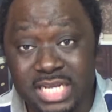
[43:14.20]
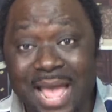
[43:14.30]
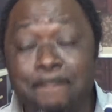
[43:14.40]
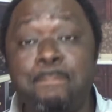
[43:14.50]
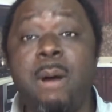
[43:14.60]

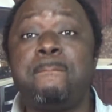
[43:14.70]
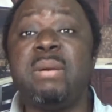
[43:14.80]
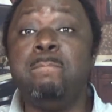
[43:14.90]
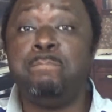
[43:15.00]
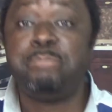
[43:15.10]
are
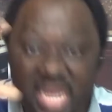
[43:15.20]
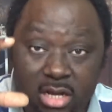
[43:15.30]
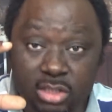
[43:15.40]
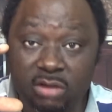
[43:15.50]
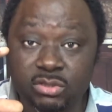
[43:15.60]
pumping
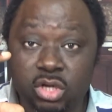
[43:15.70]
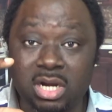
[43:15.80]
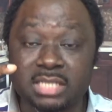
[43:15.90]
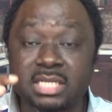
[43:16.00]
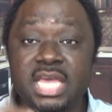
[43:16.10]
billions of
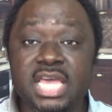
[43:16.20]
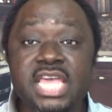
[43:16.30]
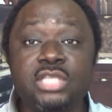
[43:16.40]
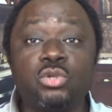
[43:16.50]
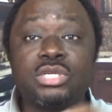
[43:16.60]
dollars
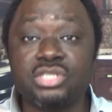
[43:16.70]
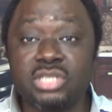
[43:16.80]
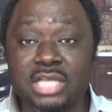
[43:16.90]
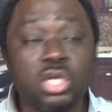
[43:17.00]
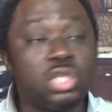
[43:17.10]
into
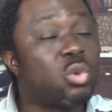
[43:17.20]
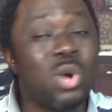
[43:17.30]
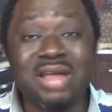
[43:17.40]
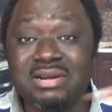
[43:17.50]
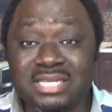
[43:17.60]
research to
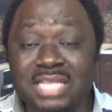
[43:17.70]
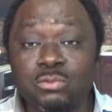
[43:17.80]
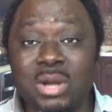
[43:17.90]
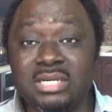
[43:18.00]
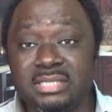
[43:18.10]

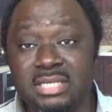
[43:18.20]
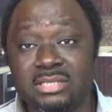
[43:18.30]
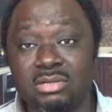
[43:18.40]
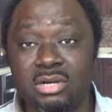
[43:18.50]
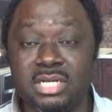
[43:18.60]
eradicate one disease
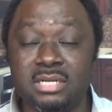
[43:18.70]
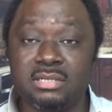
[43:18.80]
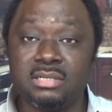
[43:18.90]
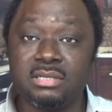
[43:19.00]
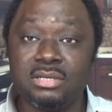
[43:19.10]
or the other.
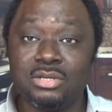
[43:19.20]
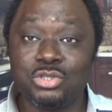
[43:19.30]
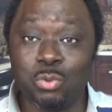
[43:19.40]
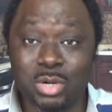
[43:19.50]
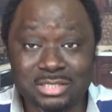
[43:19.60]

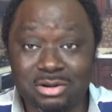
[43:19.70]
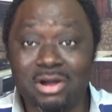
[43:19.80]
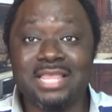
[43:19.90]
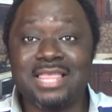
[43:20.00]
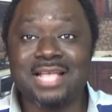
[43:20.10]
So what is
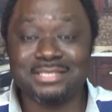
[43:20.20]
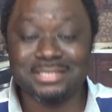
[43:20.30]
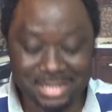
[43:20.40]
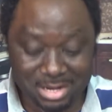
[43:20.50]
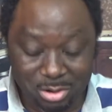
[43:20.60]
wrong with that?
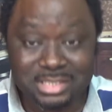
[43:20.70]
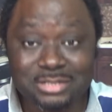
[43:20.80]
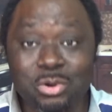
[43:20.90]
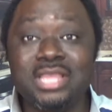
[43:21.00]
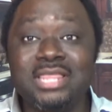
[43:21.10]
You know,
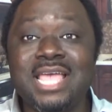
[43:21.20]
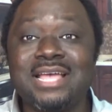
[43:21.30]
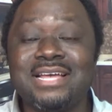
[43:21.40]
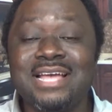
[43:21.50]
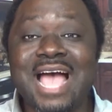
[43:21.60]
going
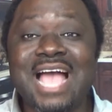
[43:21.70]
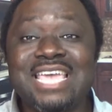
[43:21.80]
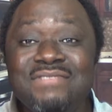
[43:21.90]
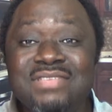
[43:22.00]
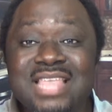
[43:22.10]
there and
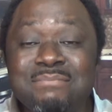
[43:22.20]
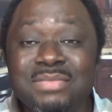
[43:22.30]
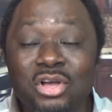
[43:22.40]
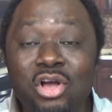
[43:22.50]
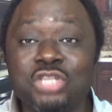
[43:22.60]
giving them
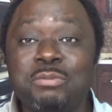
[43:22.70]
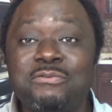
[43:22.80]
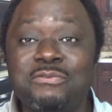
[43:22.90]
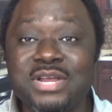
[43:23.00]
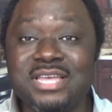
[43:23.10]
the gospel
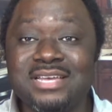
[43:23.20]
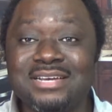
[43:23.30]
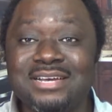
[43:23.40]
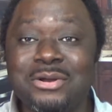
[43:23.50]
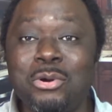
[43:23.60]
free.
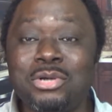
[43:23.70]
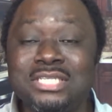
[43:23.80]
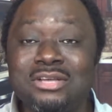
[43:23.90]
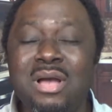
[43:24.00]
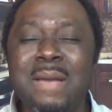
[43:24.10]
Glory
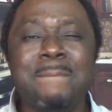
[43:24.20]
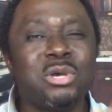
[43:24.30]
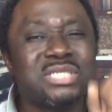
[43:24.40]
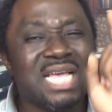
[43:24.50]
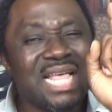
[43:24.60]
to God.
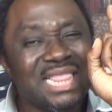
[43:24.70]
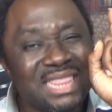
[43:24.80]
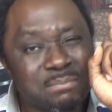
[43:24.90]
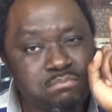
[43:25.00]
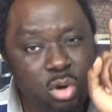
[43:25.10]
Because
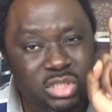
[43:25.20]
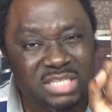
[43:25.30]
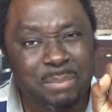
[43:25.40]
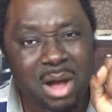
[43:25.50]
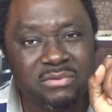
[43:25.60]
the
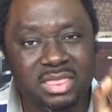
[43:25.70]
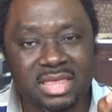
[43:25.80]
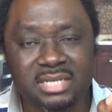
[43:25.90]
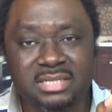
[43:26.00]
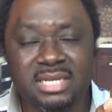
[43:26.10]
most powerful
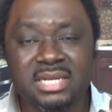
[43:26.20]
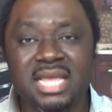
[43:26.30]
thing,